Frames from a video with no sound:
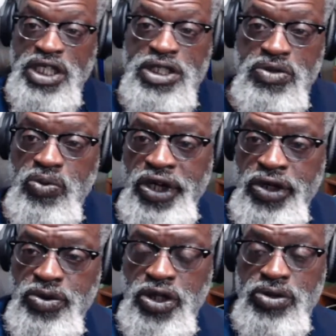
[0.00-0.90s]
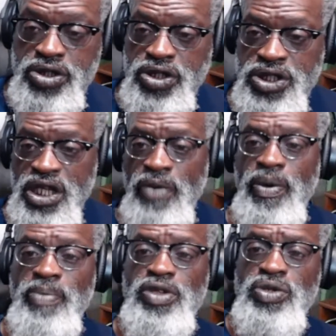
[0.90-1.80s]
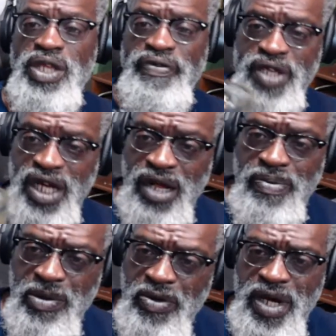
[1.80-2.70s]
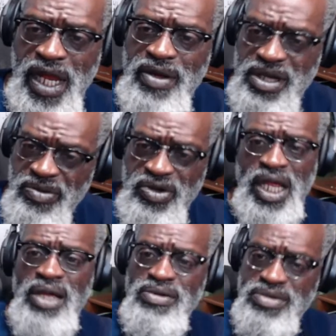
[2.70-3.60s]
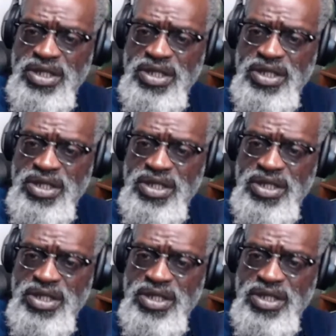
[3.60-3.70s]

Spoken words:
This is where you toast yourself. You lift it up. Come on now. Come on now.